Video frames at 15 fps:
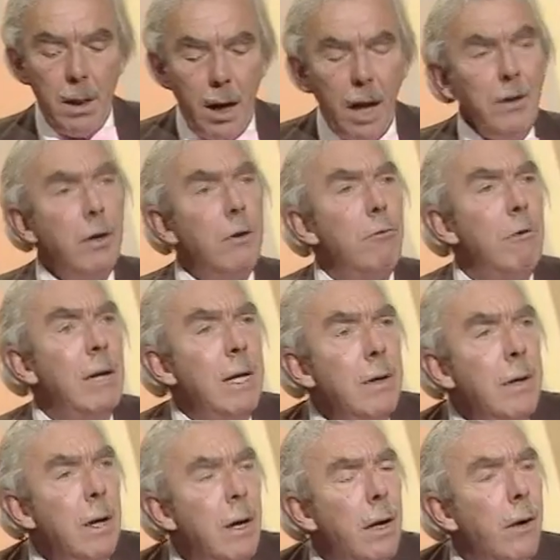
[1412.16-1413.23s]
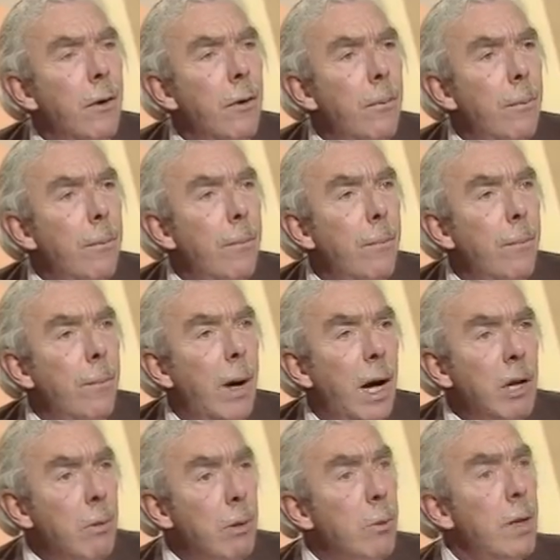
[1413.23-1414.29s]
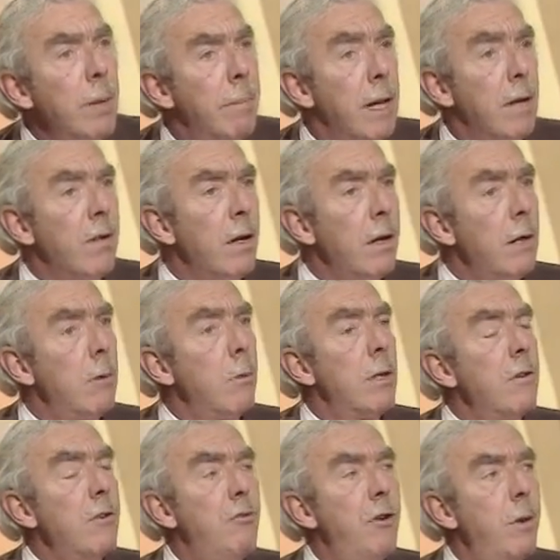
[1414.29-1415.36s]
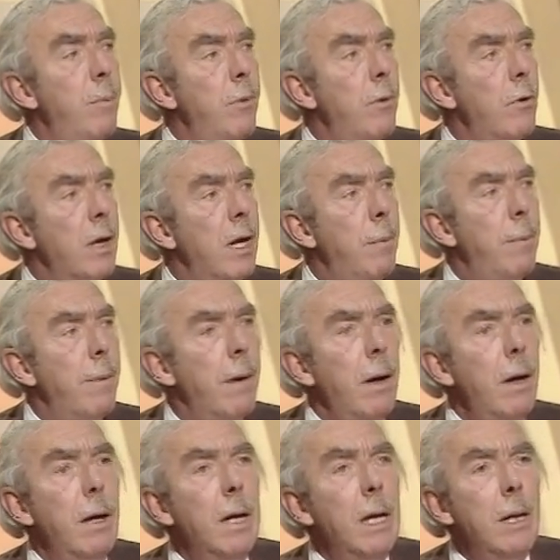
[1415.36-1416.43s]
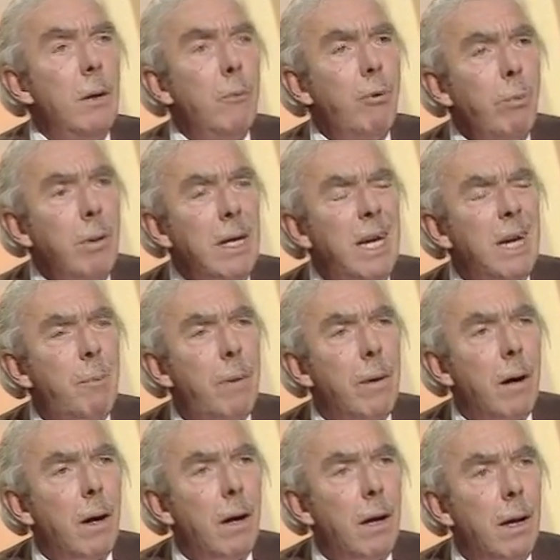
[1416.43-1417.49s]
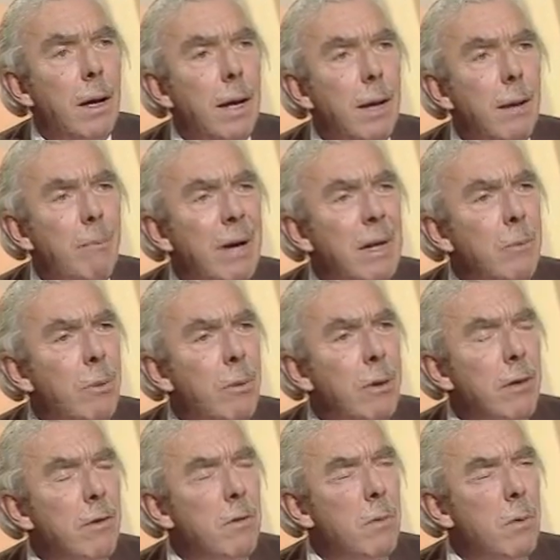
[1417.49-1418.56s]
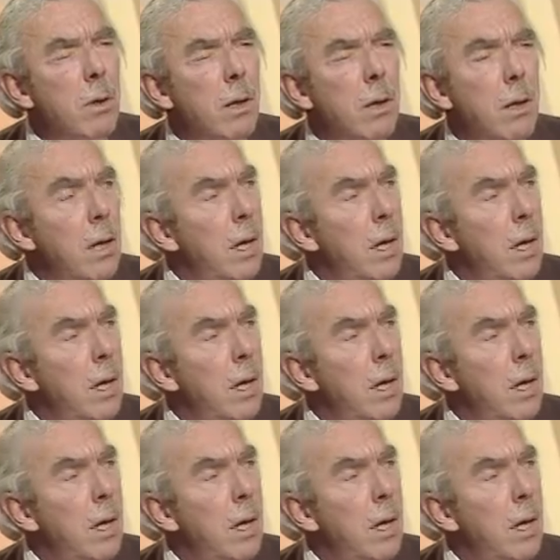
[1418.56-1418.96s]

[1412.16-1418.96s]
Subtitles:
I don't really know. I know what the word means. I don't know whether it's gipper or gipper. Probably gipper. Paddy probably knows the word.